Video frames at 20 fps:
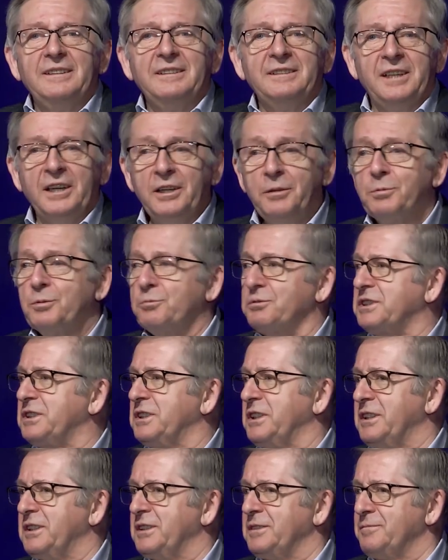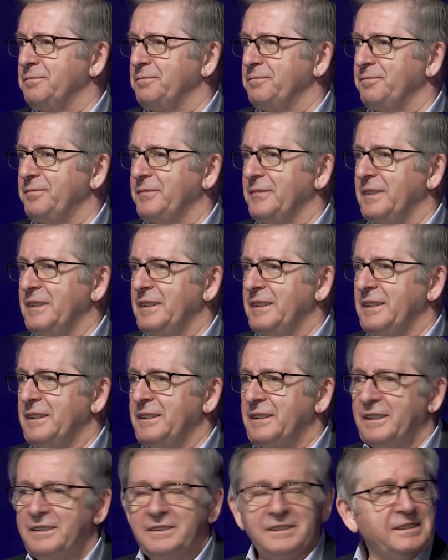terrible scene.
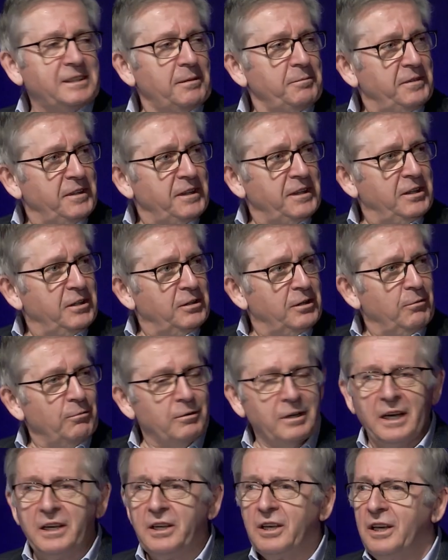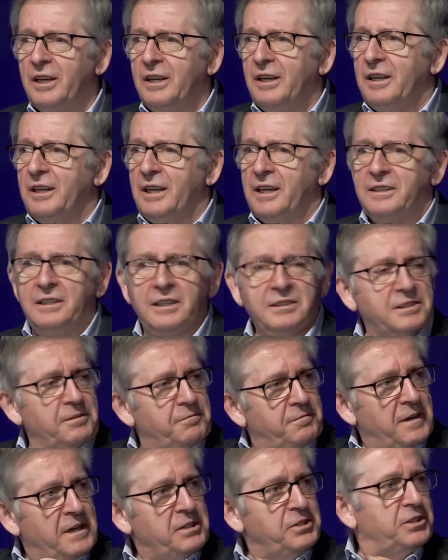That's something, you know, like that's a
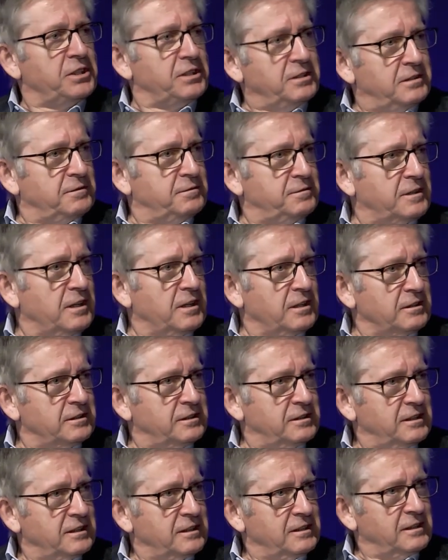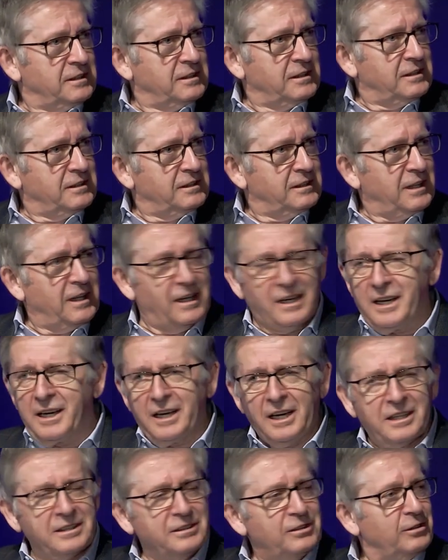vengeance of God.
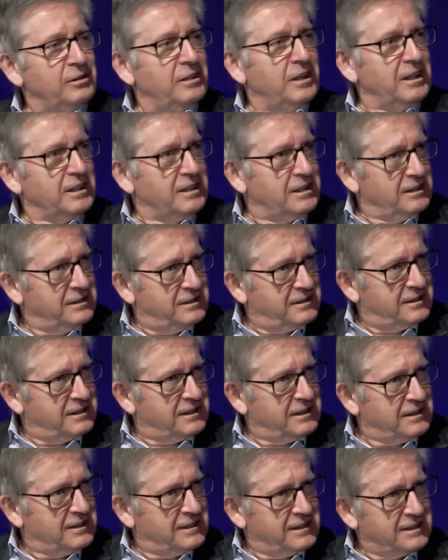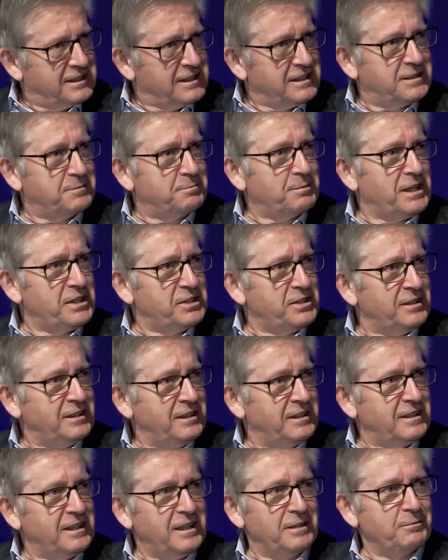I don't like it, this expression,
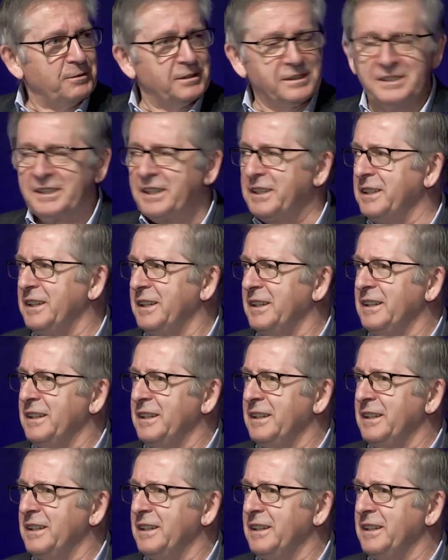and I would say,